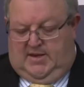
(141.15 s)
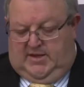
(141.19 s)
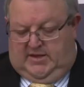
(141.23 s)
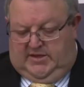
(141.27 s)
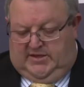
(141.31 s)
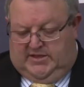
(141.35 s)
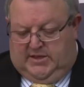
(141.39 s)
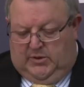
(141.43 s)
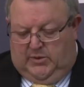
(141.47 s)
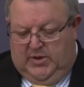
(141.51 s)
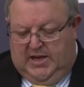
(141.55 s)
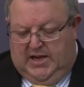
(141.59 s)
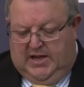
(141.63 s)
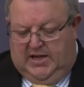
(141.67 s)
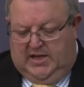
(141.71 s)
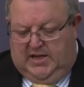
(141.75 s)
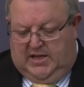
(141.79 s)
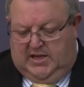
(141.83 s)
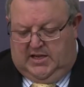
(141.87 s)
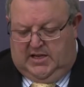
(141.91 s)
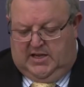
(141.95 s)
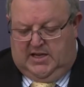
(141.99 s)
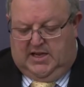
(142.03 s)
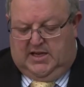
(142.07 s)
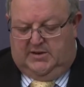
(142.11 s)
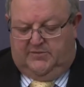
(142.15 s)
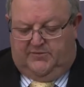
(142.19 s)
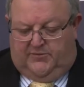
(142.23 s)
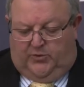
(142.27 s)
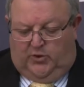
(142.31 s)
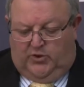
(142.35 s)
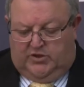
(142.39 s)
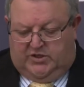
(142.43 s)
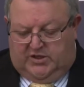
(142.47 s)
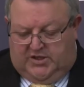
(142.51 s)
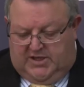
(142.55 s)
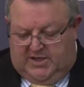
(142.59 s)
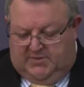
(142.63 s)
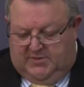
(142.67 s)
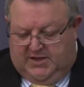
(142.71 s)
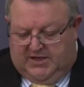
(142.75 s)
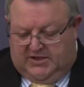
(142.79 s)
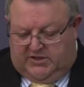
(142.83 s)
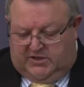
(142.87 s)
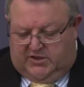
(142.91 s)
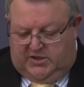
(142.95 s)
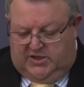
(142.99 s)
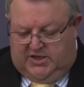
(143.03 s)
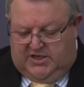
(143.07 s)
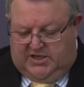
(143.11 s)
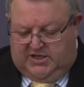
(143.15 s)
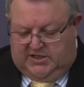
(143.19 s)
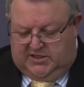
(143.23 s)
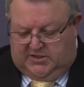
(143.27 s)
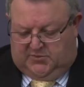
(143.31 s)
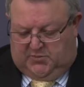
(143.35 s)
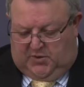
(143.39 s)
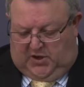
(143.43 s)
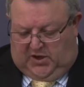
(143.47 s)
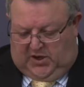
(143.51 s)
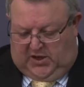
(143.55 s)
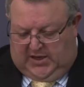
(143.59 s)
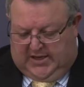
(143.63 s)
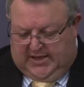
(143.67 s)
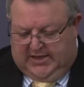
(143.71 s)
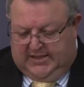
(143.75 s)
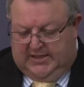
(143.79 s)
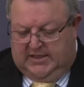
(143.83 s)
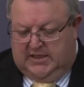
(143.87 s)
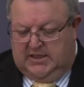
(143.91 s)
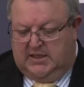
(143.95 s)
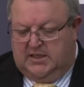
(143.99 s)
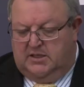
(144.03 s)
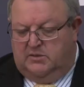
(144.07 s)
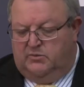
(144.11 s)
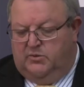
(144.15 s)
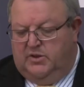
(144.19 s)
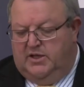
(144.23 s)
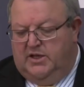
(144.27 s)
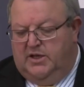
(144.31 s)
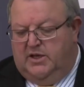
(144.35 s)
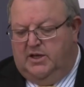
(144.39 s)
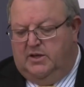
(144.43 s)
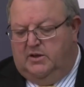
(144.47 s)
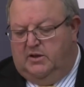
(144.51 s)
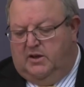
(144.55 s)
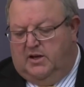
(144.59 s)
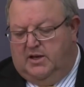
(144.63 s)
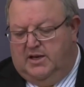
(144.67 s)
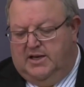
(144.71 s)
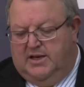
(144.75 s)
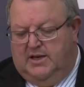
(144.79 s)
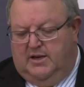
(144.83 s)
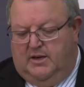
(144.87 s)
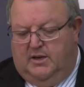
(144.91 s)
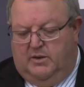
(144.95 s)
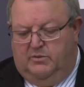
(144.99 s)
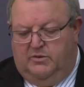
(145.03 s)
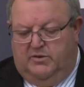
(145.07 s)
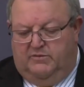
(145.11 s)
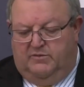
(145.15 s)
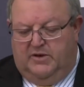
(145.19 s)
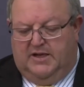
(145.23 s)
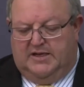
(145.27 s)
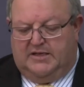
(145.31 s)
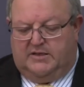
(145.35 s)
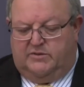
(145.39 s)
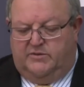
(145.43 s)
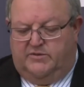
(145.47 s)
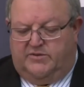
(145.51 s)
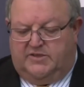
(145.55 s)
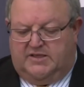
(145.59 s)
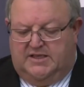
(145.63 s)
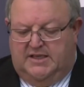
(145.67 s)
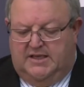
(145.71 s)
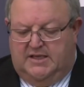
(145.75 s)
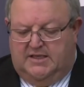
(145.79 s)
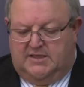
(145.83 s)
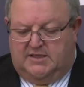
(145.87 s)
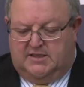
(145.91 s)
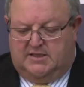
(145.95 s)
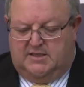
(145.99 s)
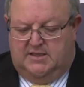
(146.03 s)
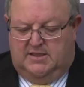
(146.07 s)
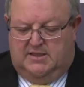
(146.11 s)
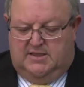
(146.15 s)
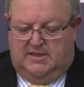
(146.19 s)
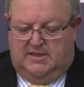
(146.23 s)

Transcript: So we are unfortunately about 2 years behind where I would have liked to have seen us.